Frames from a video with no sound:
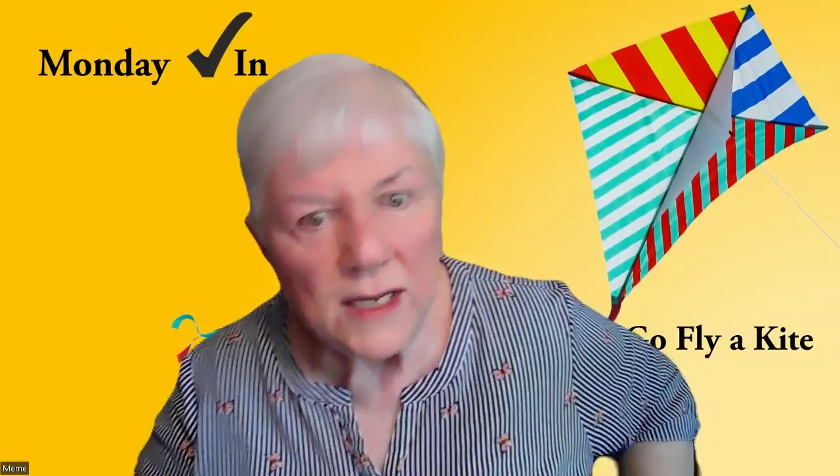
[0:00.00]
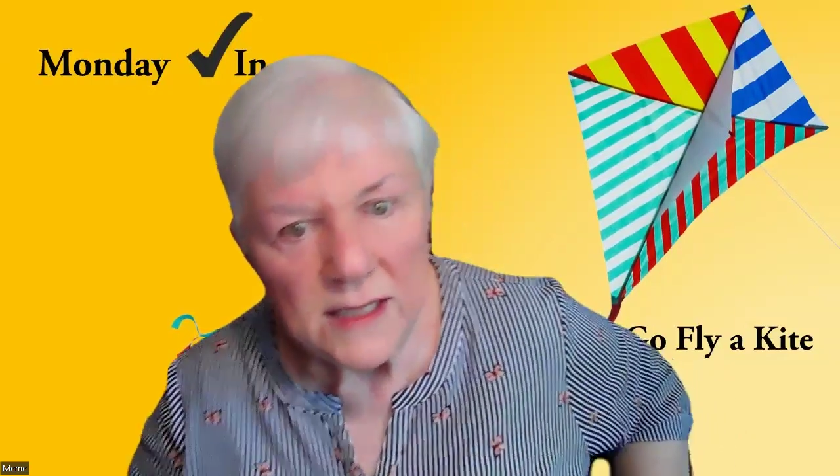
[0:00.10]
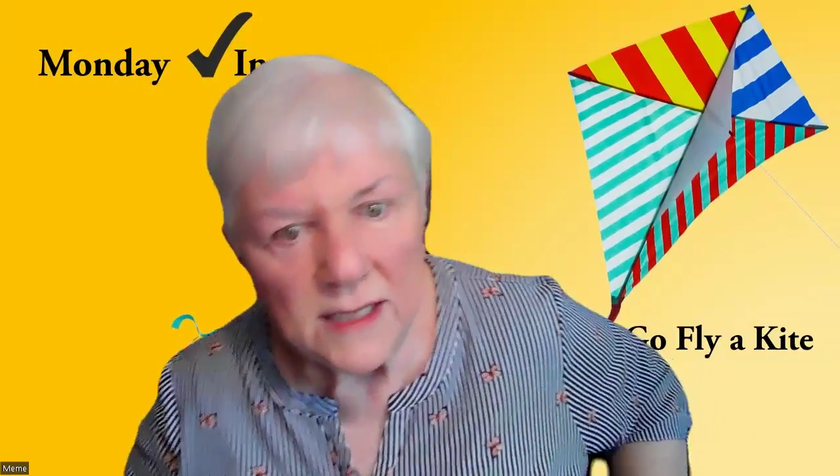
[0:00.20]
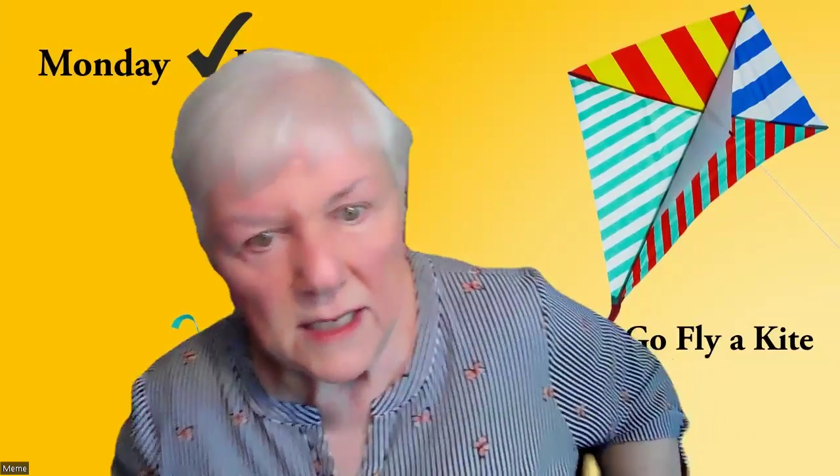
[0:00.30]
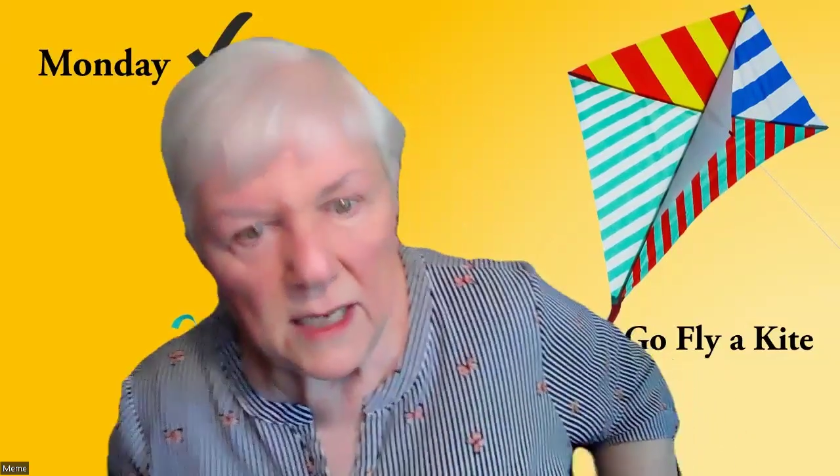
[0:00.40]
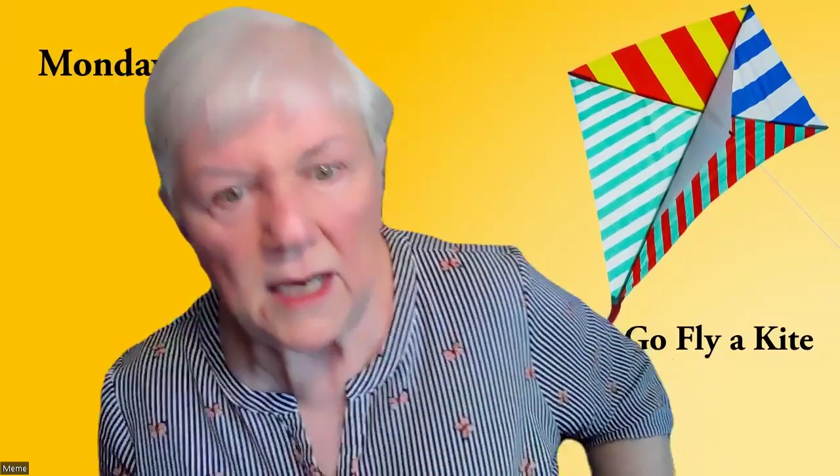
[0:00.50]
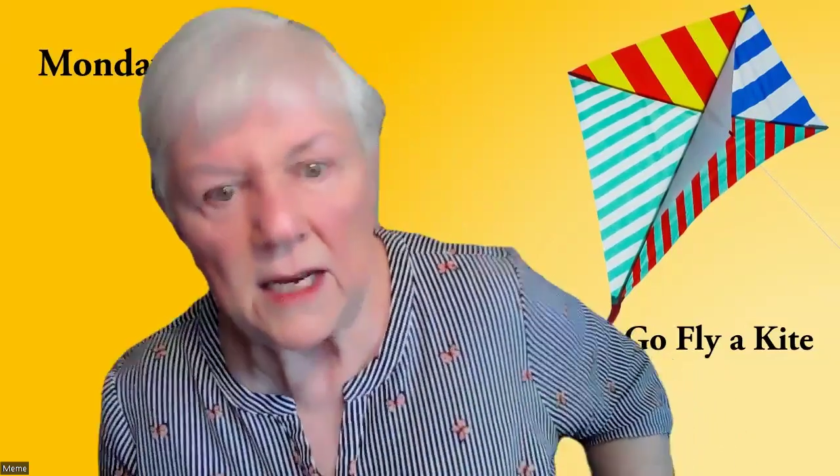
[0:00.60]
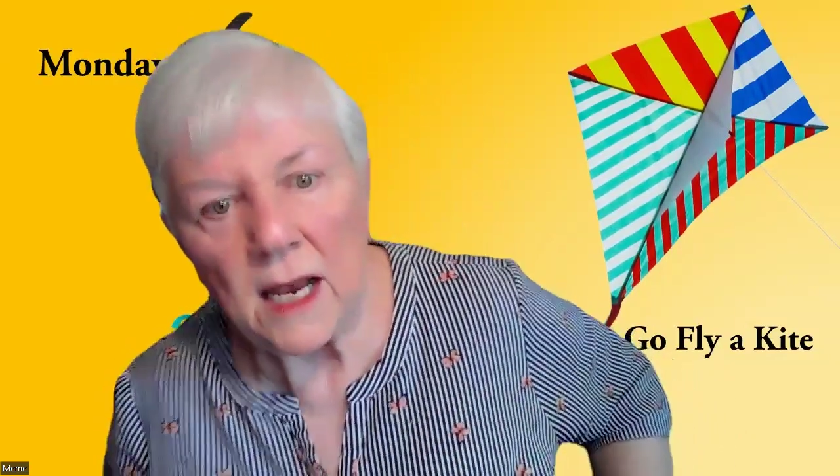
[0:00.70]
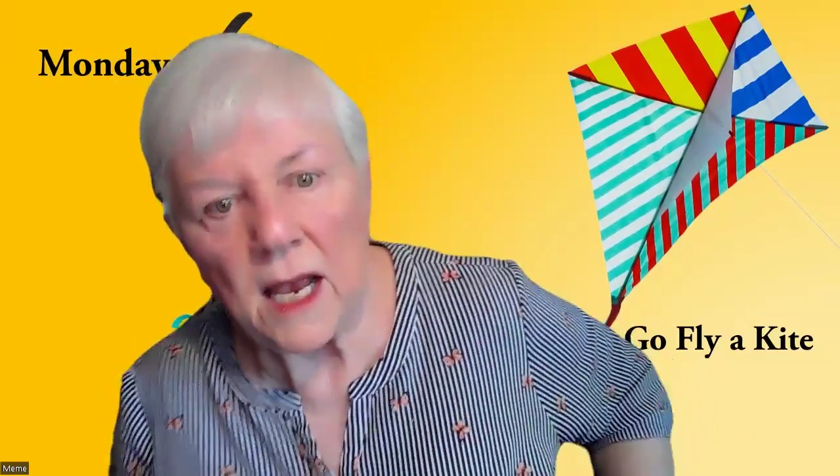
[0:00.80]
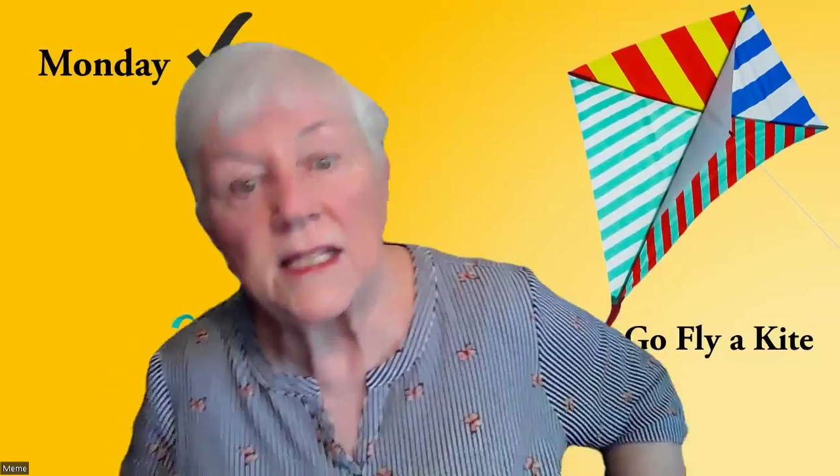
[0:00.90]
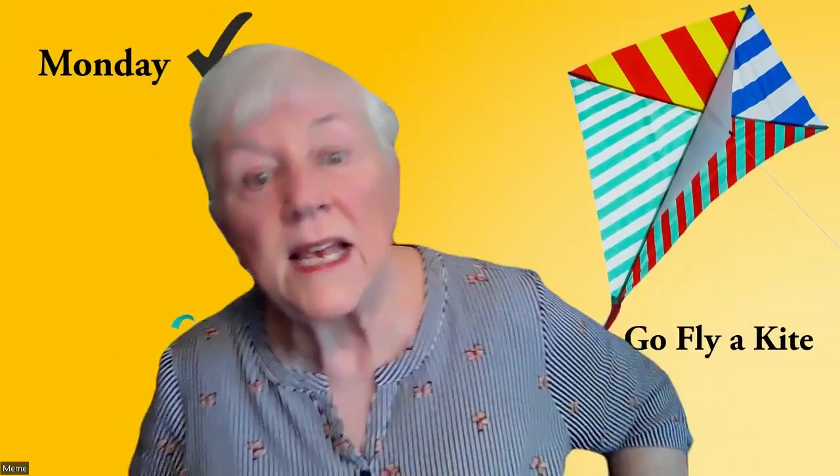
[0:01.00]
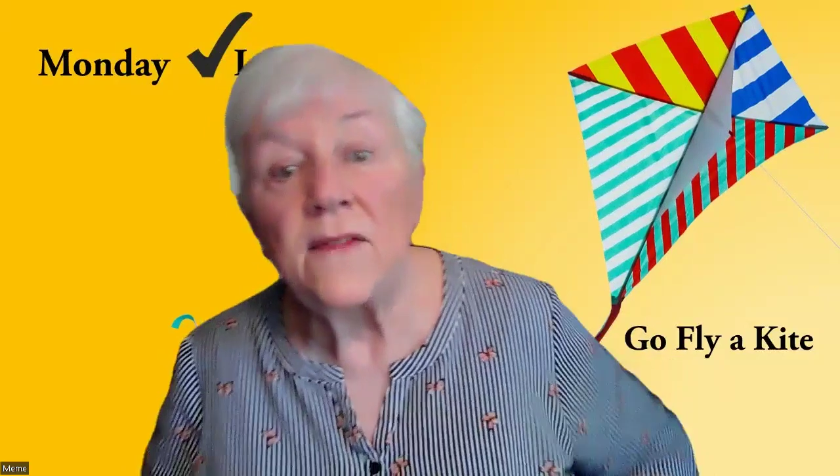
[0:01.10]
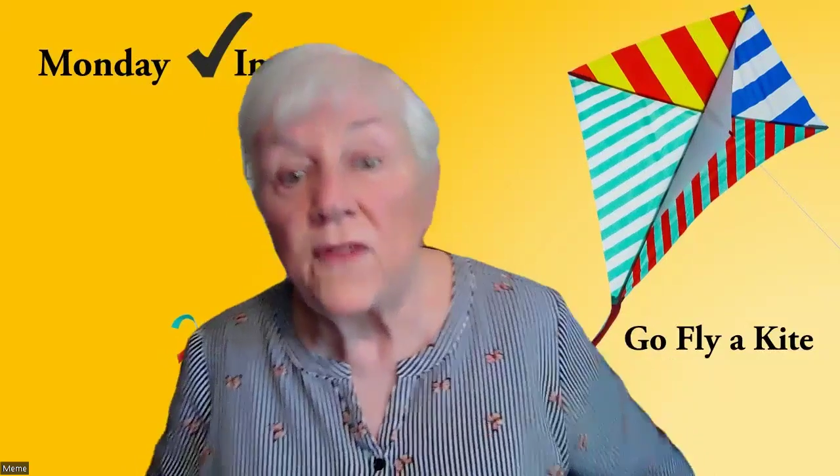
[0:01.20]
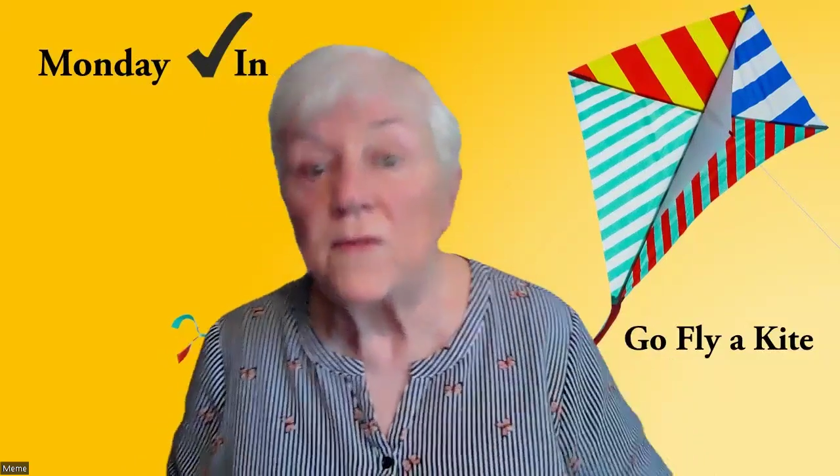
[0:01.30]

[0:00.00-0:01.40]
It's a safe,